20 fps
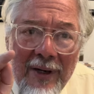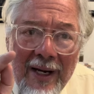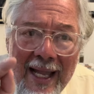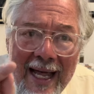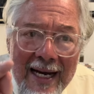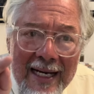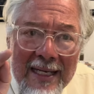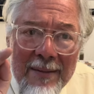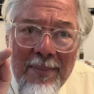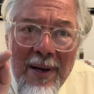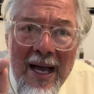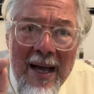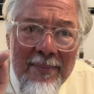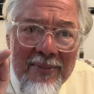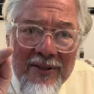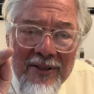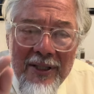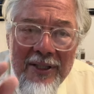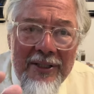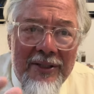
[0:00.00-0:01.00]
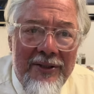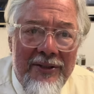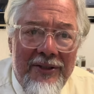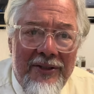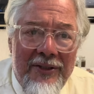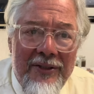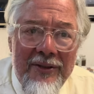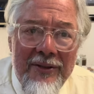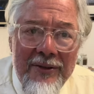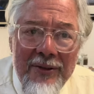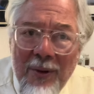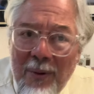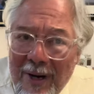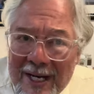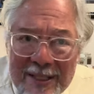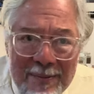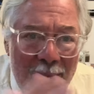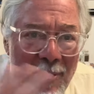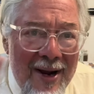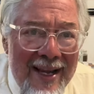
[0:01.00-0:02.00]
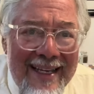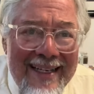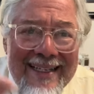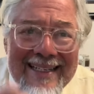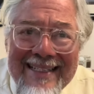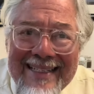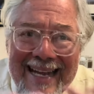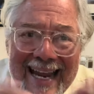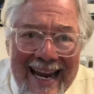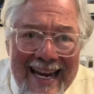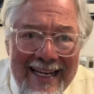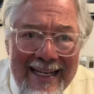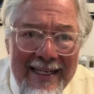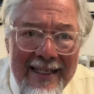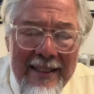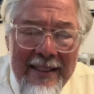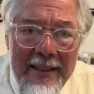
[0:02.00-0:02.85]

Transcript: lollipop suckers. The watch market is dead.